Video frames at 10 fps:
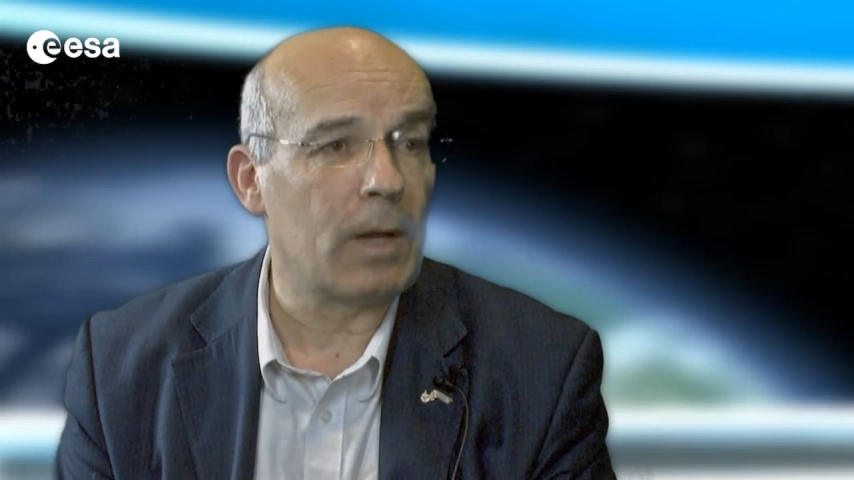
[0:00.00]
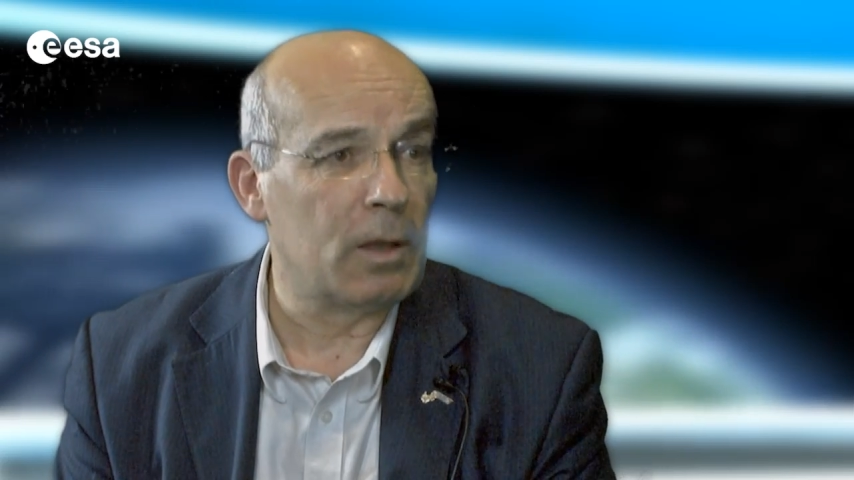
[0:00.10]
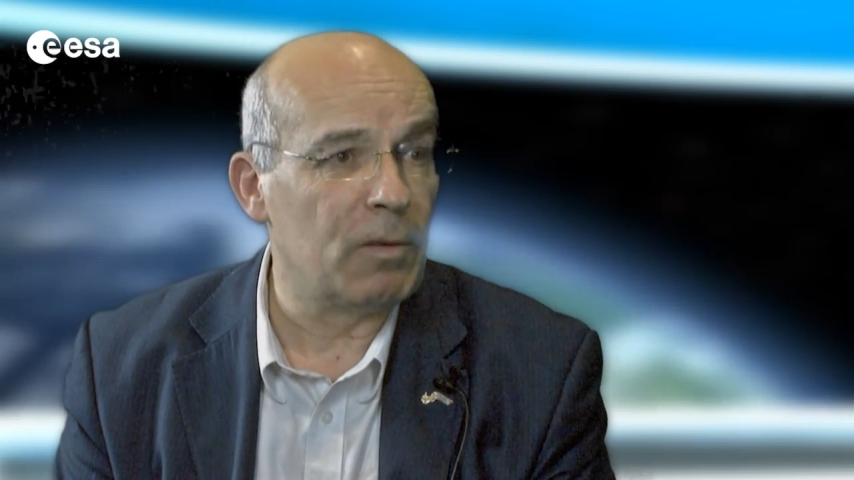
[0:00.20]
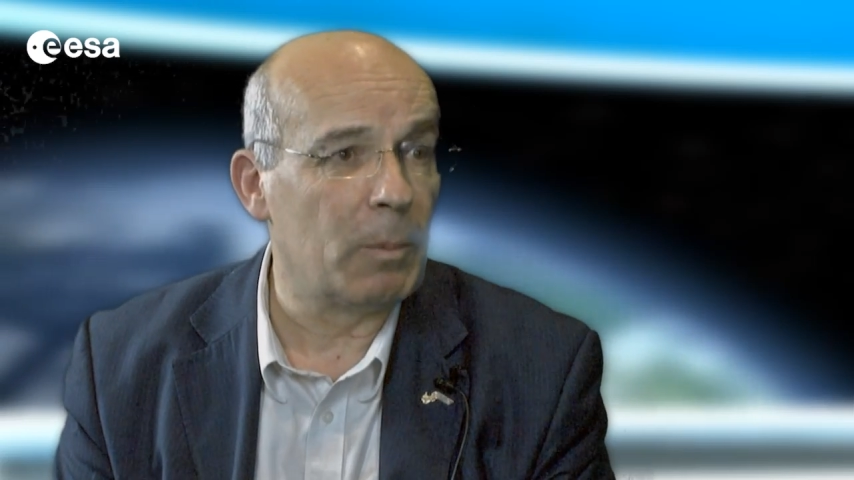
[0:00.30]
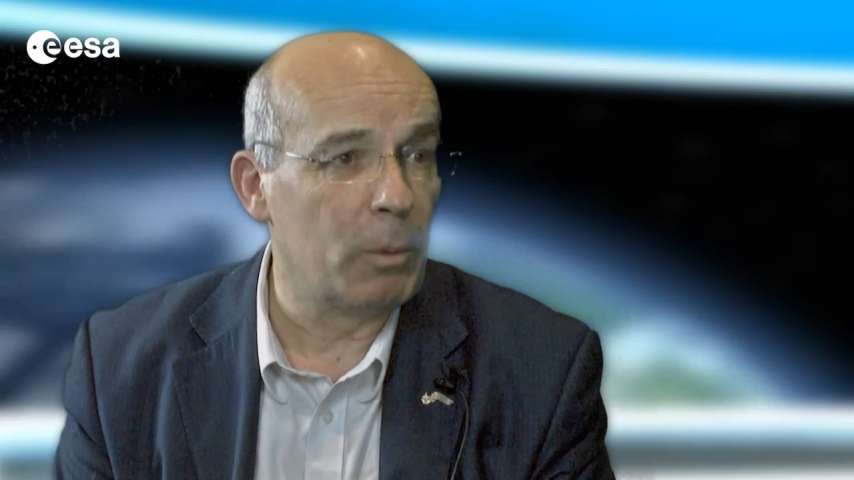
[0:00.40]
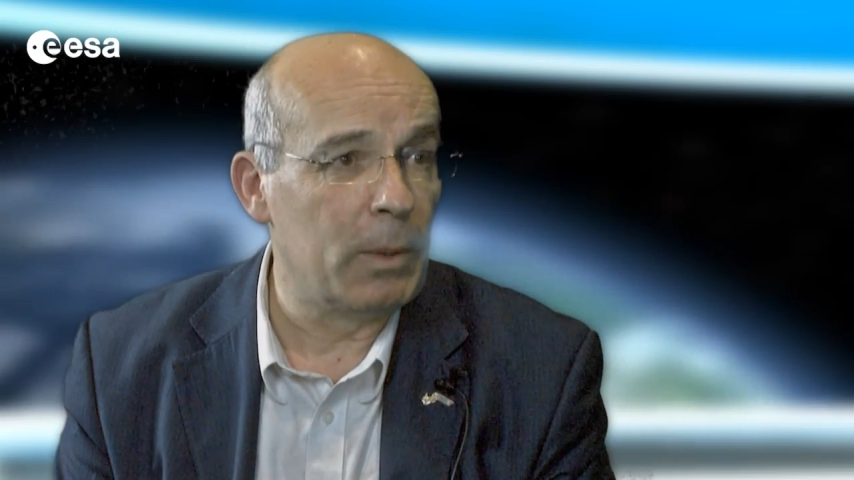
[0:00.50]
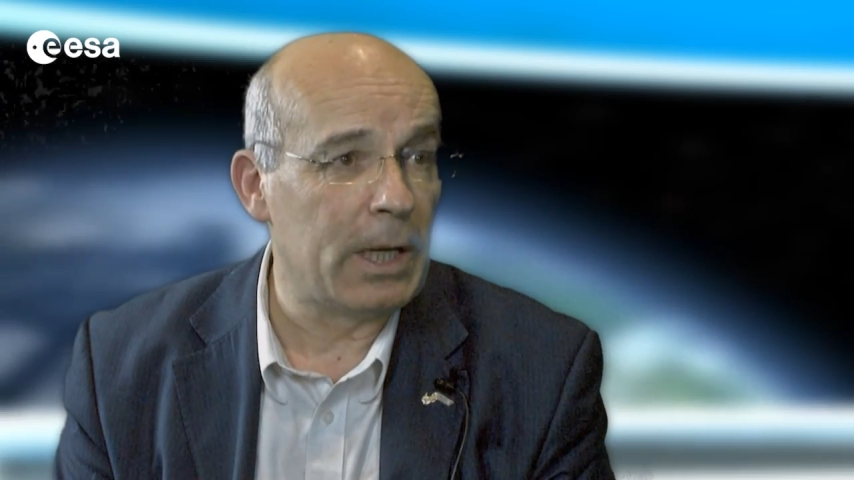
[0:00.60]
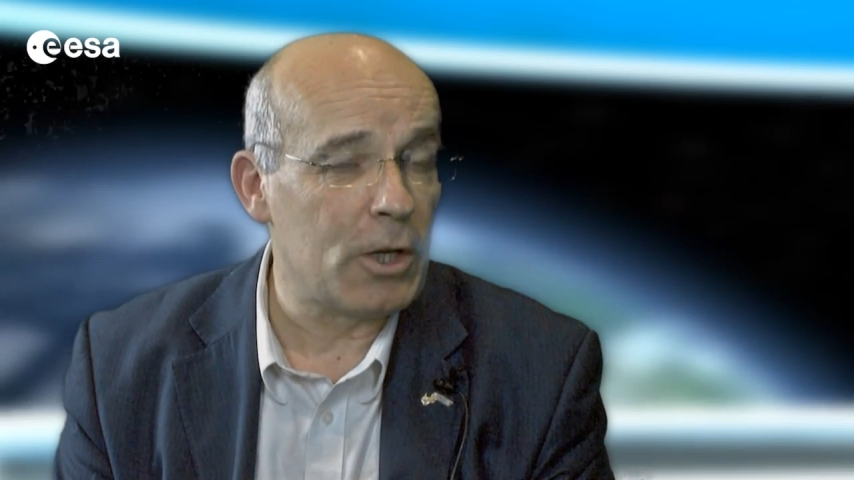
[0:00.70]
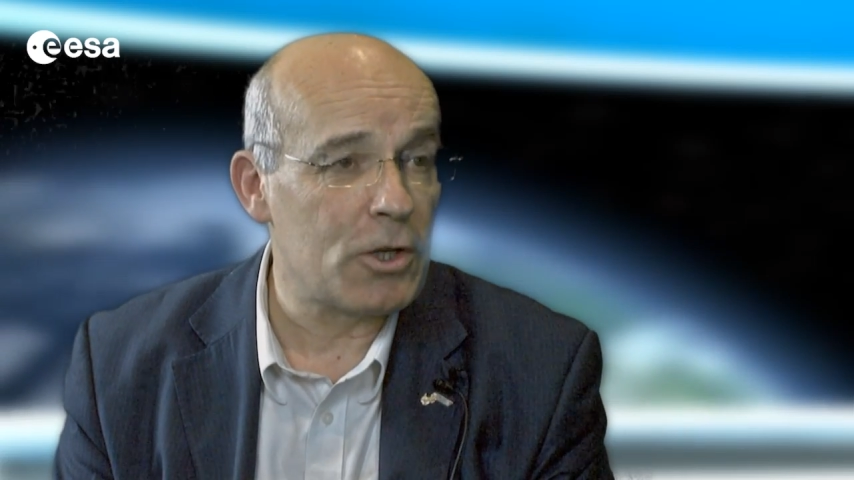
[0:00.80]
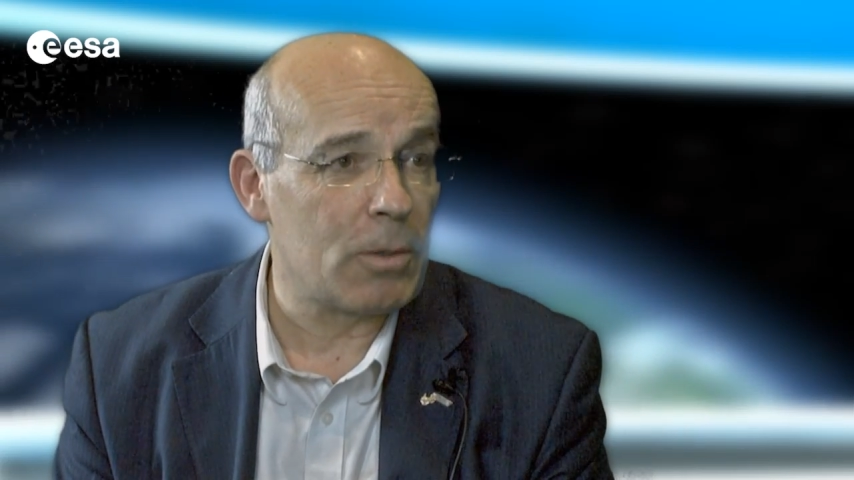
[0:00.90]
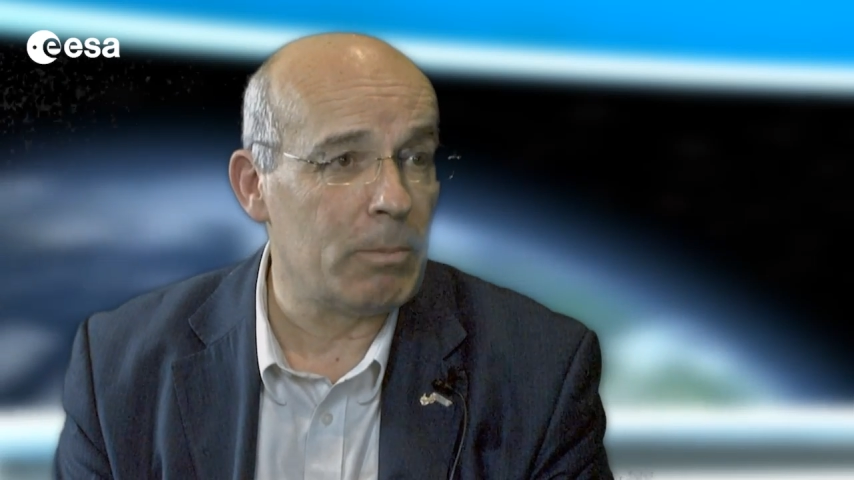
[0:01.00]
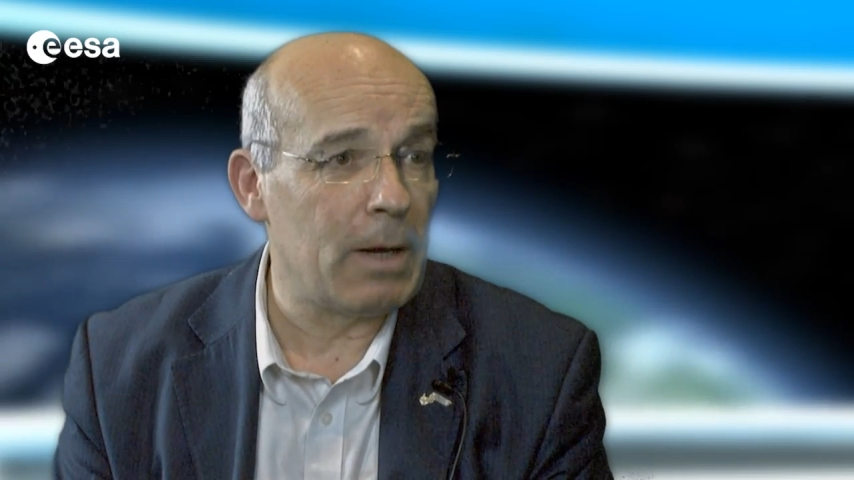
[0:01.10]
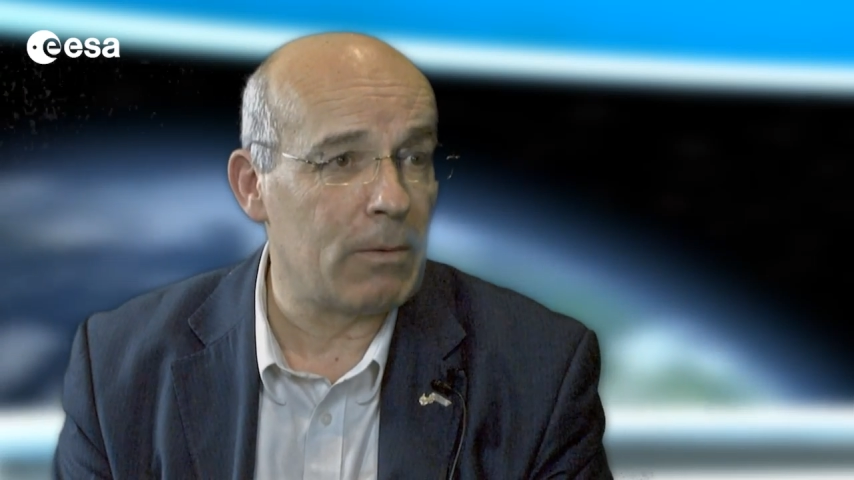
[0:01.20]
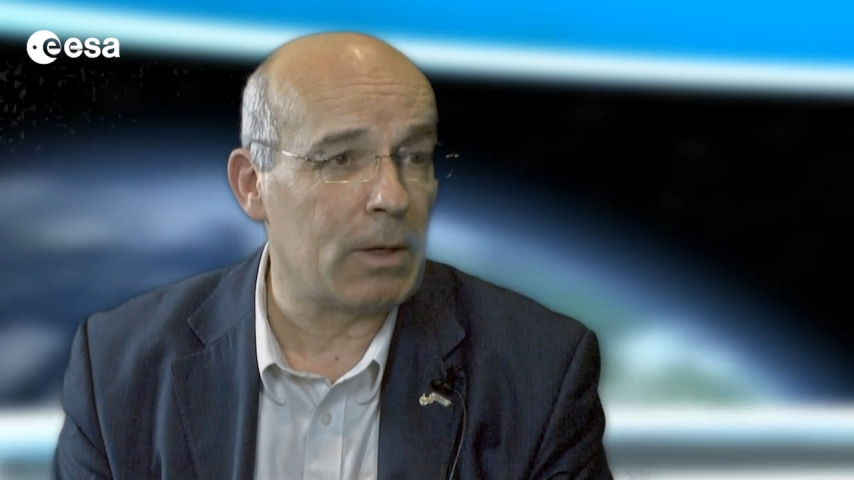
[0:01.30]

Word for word: scientific publications based